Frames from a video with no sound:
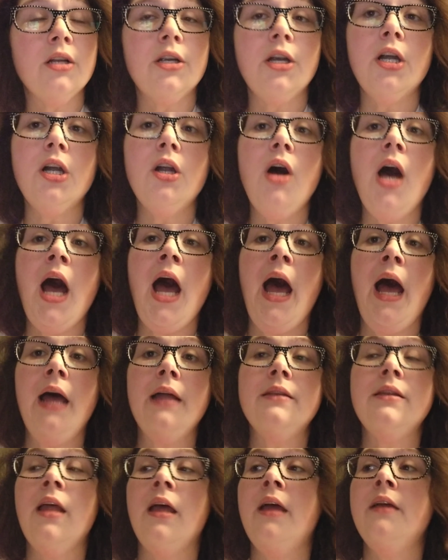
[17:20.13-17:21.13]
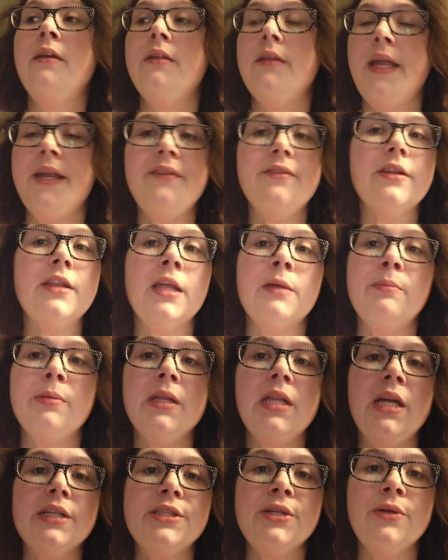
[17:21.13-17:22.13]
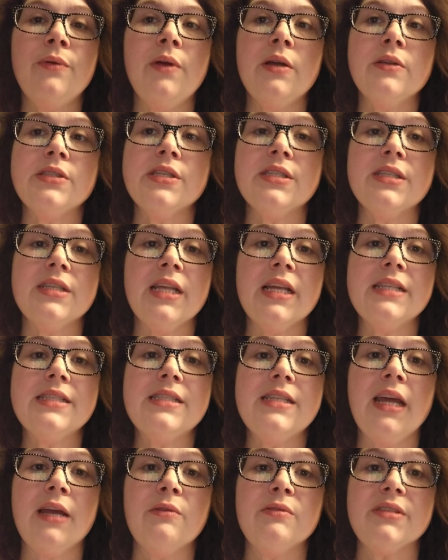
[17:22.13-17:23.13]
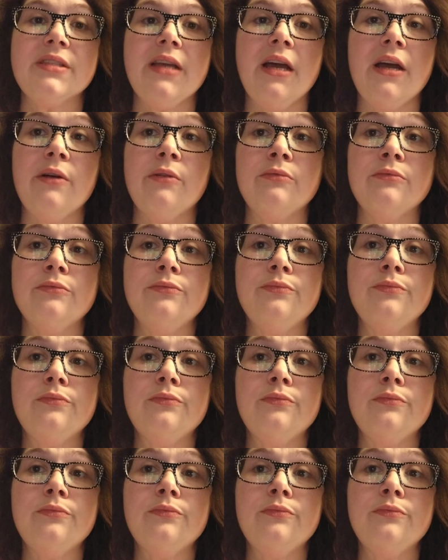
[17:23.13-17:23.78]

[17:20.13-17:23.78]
Girl, I everything but like two ounces of that steak was gone,